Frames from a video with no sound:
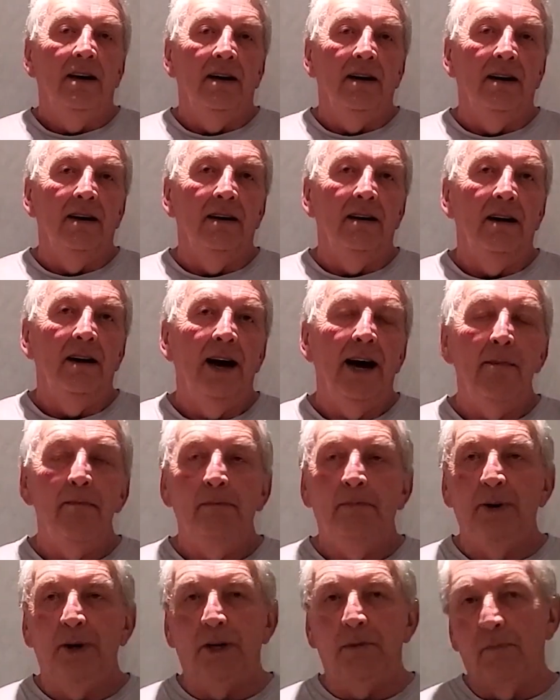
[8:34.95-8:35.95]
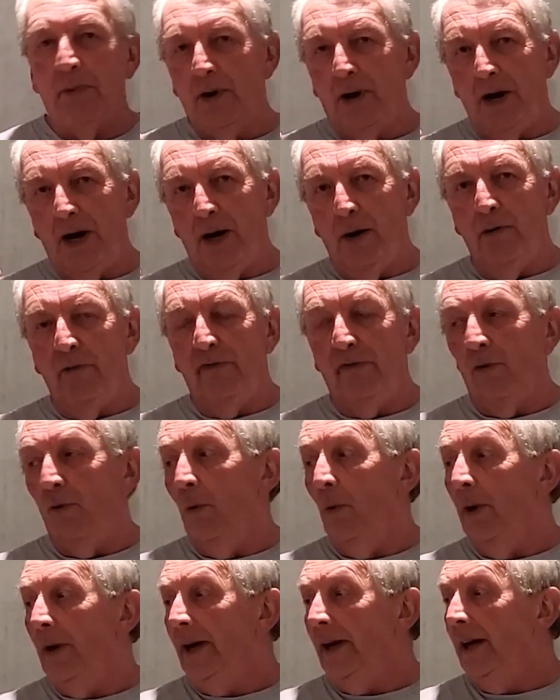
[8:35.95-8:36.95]
Hampered by over a
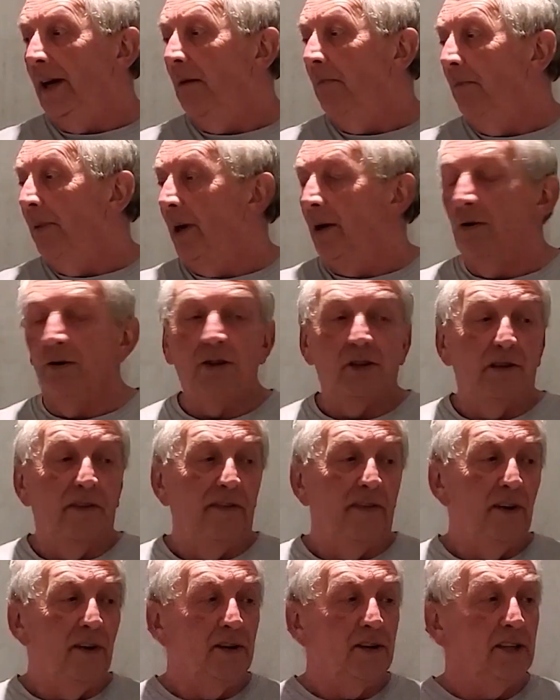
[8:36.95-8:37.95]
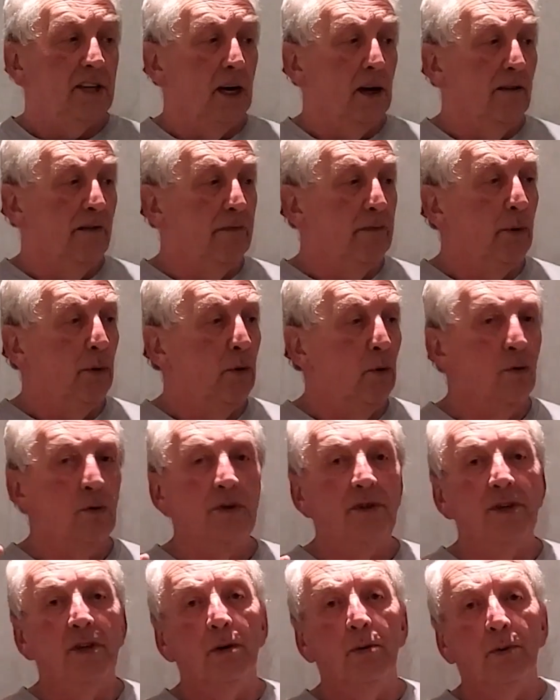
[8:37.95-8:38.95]
week because the first set of
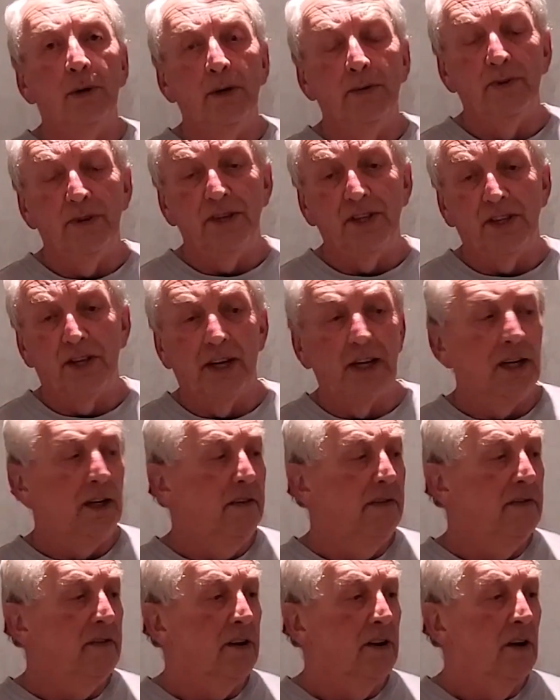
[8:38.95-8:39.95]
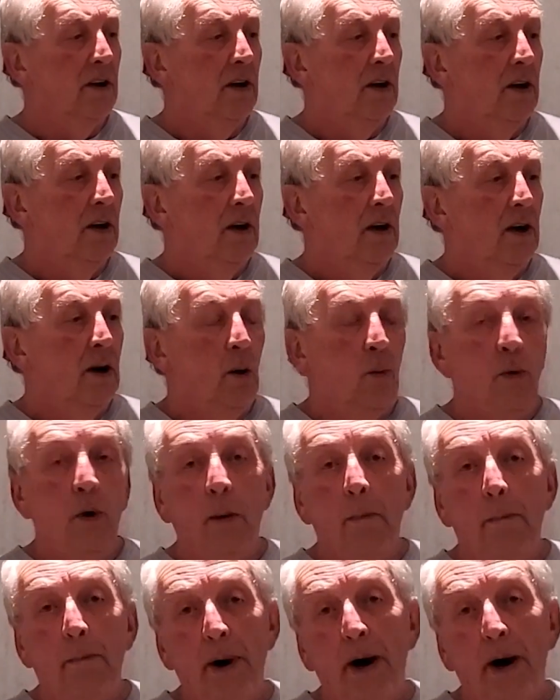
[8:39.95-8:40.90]
boards that we received were